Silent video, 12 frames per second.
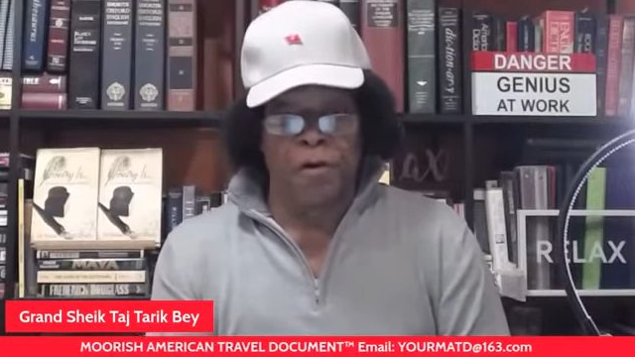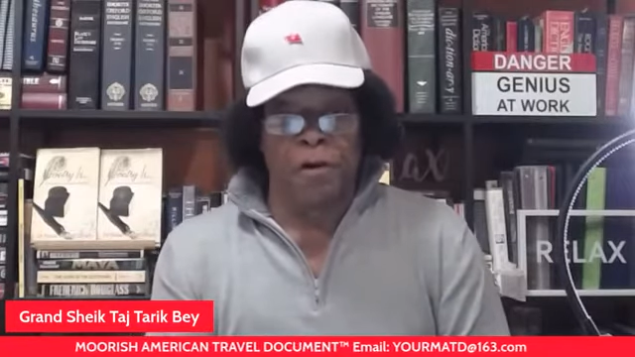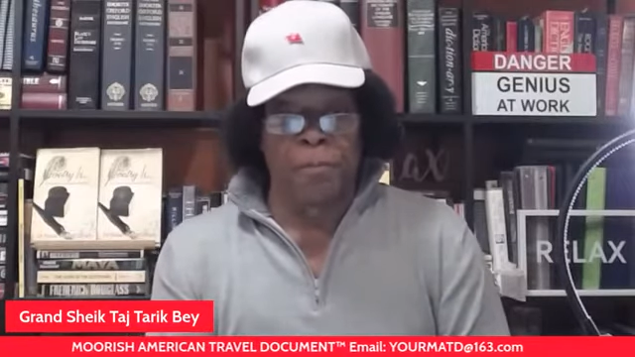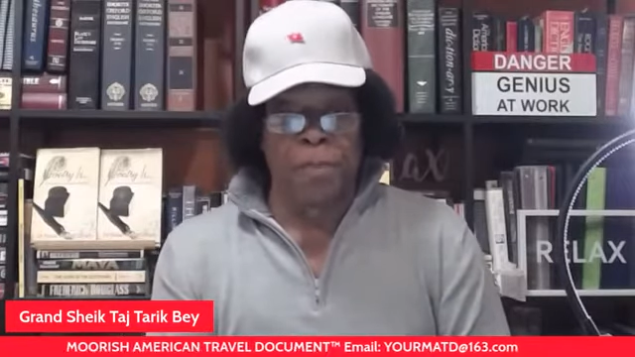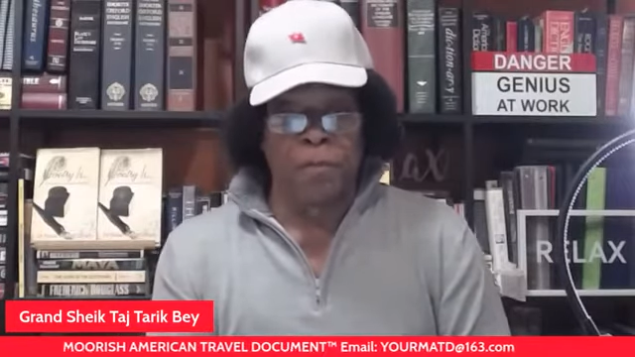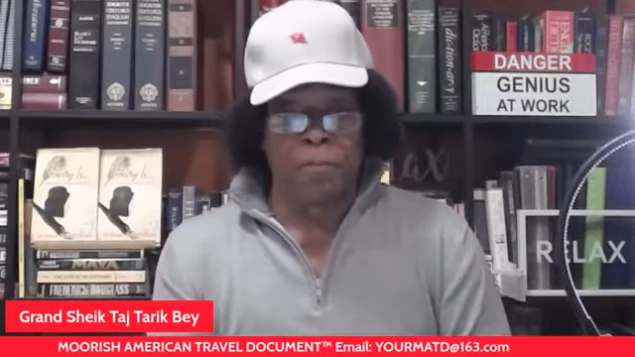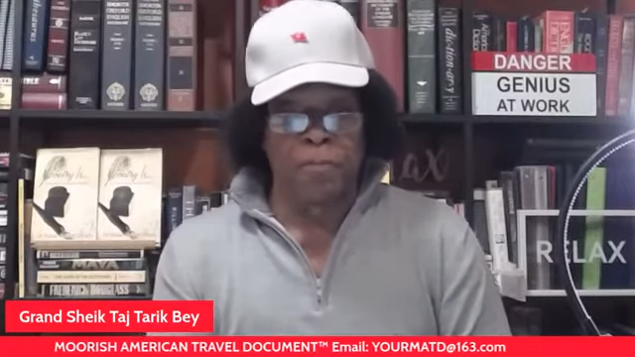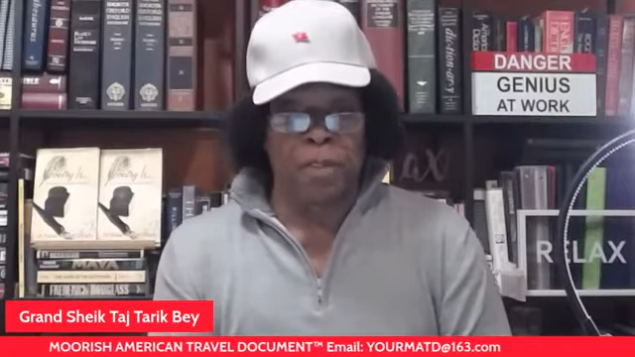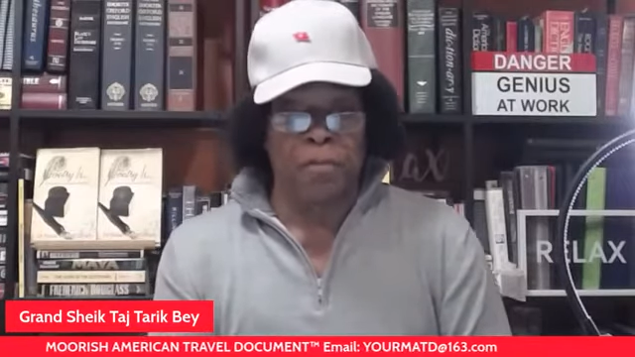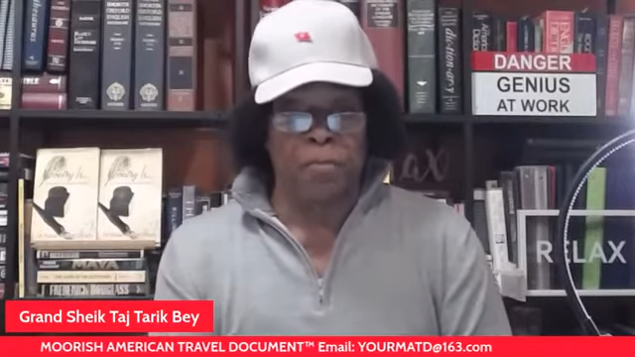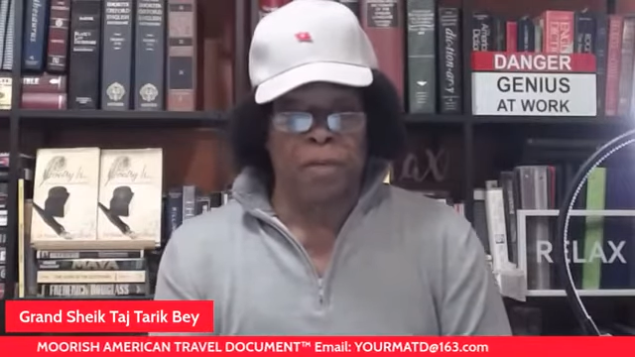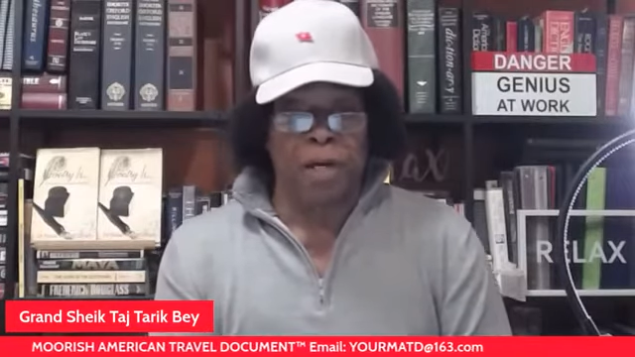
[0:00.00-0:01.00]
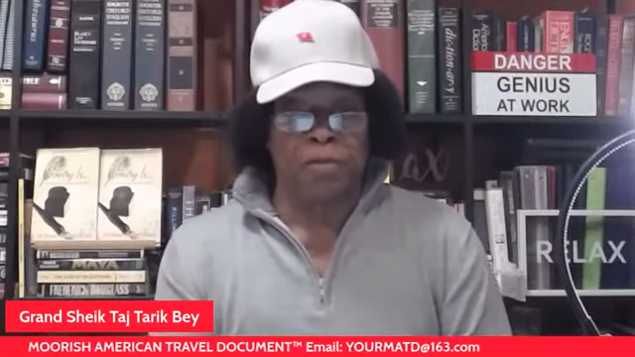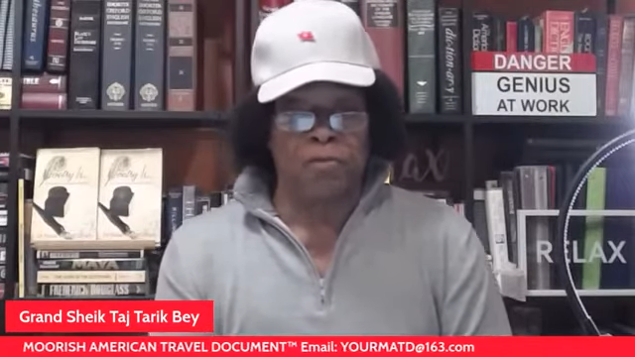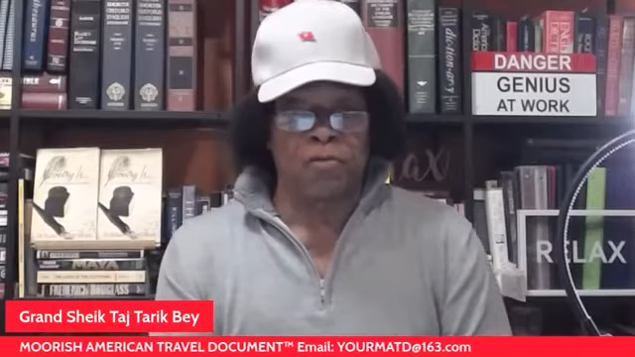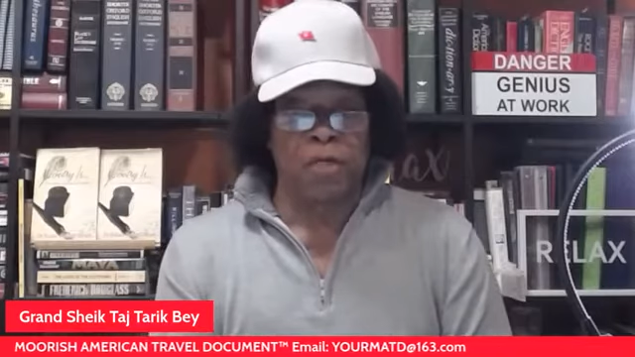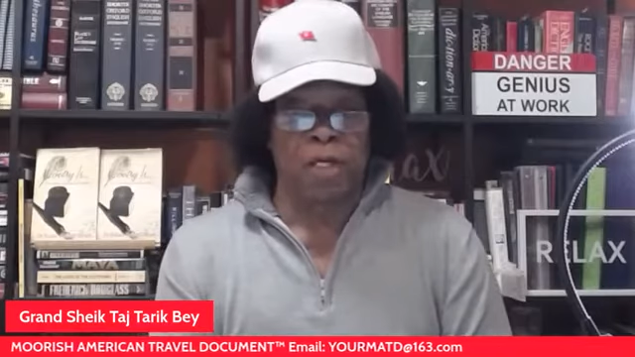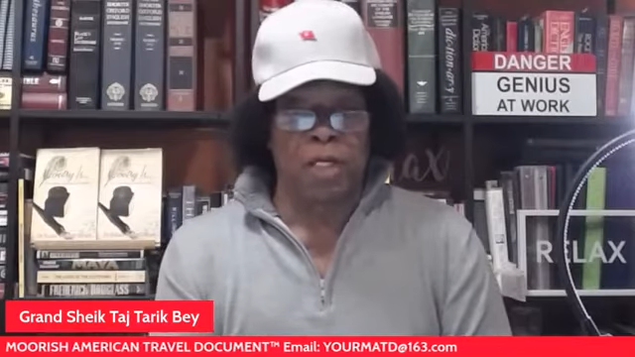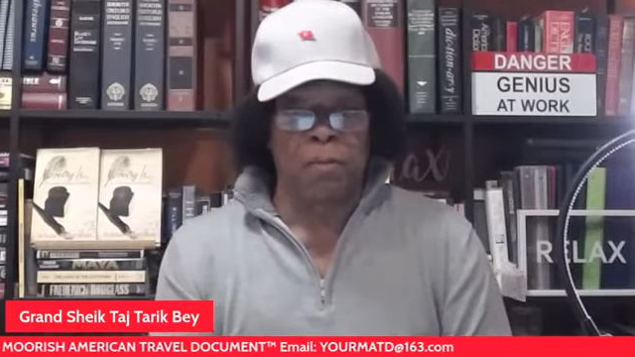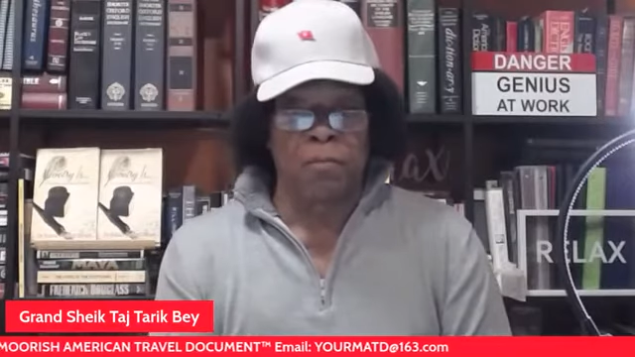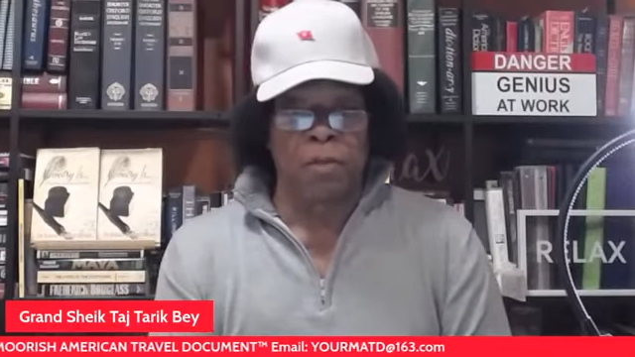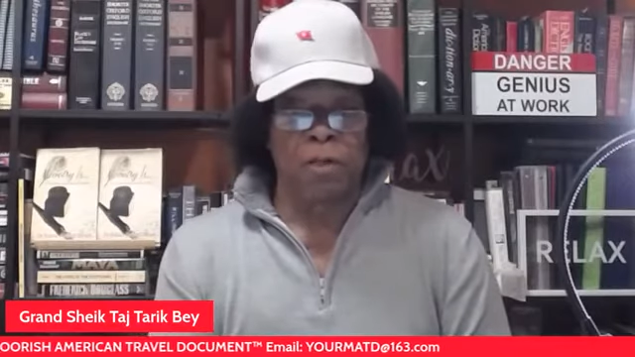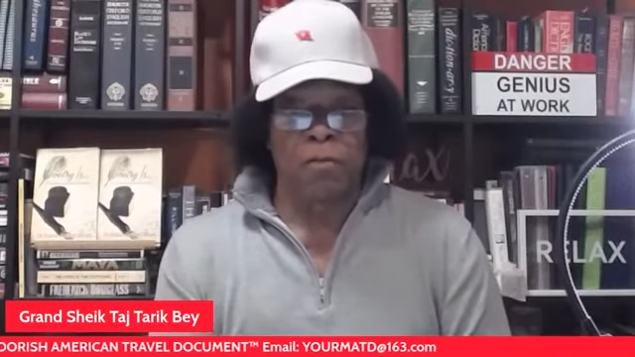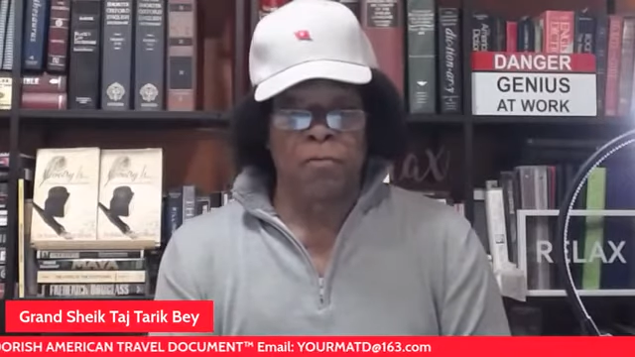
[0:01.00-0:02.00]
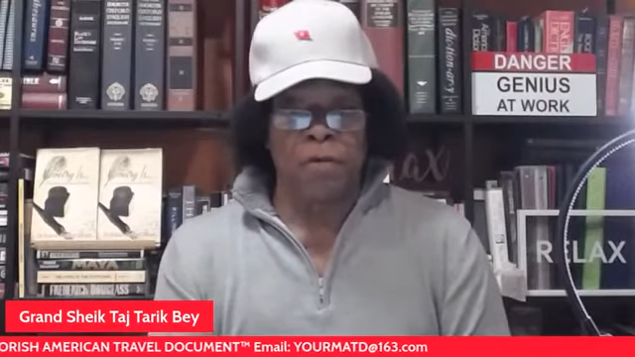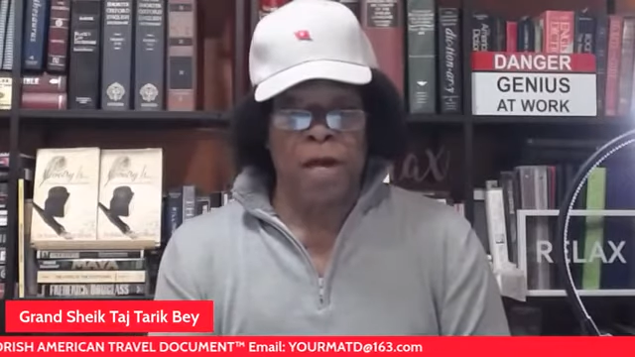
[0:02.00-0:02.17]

all been bitten by the same